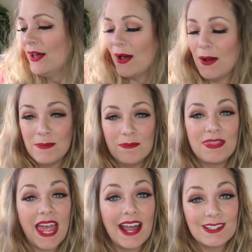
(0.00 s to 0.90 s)

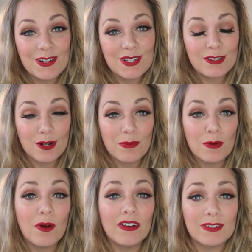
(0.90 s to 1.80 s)
They had got a
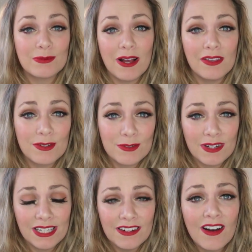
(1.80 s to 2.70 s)
strawberry one as well that's
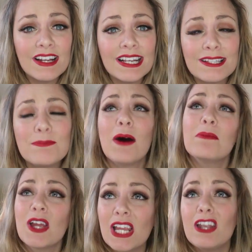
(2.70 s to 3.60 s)
really nice, but
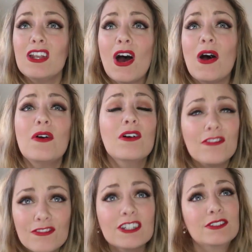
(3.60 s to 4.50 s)
I'm like,
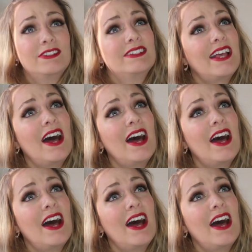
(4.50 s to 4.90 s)
no, fruit is